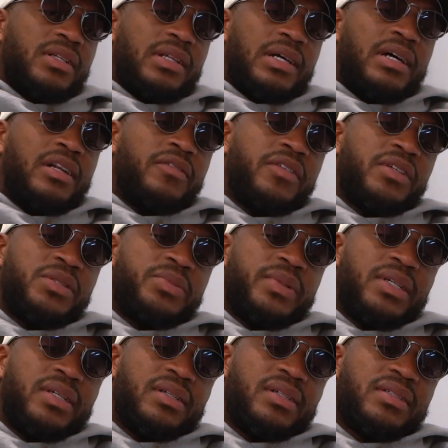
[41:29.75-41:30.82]
And a lot of it
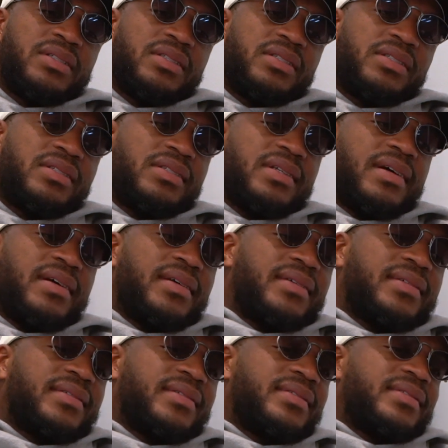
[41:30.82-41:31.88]
is because it's just
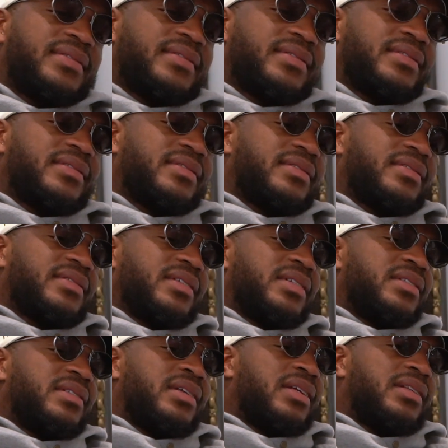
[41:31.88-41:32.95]
like,
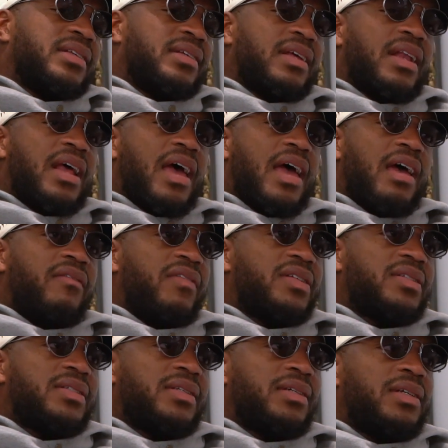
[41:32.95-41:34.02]
it's nothing that I
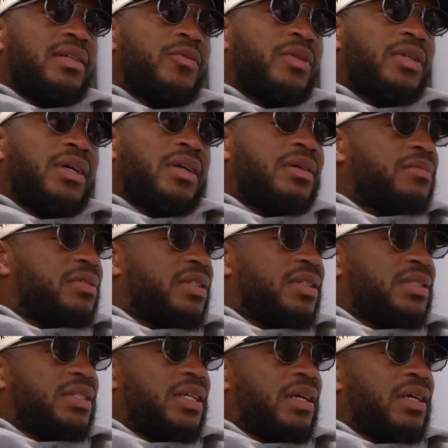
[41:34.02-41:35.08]
haven't seen when it
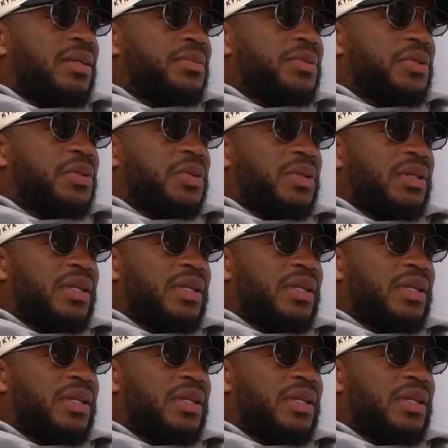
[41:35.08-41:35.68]
comes to this game.